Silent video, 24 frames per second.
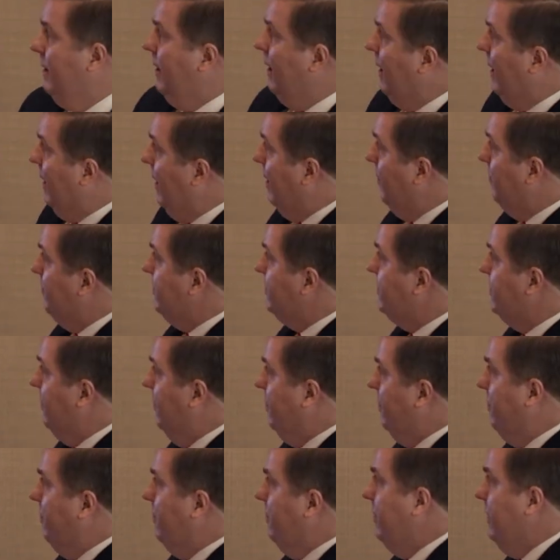Um,
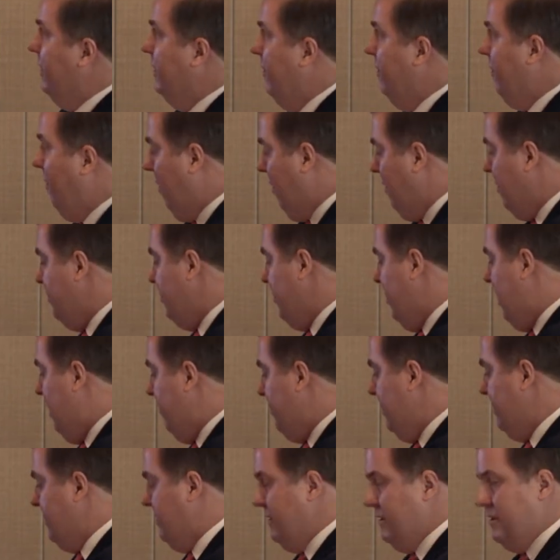so, you know, our
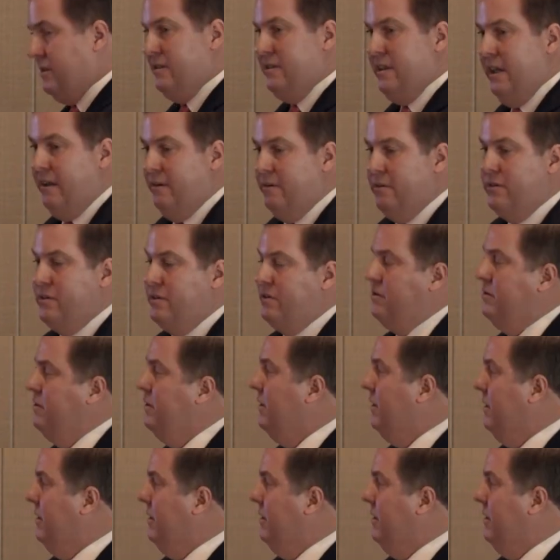job is distinguish,